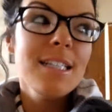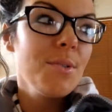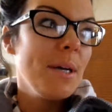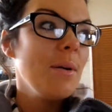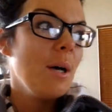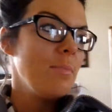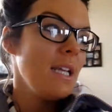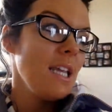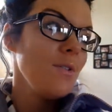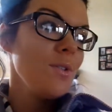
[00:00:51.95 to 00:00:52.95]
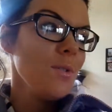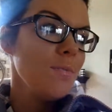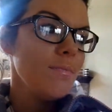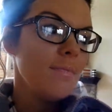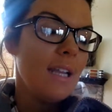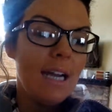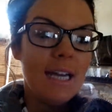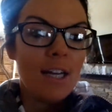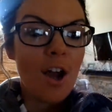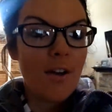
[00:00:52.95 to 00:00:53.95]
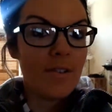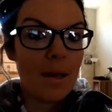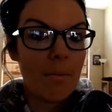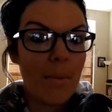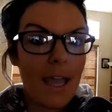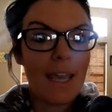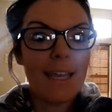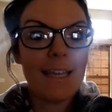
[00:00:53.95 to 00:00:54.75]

So I will update you soon. And I need coffee. Bye.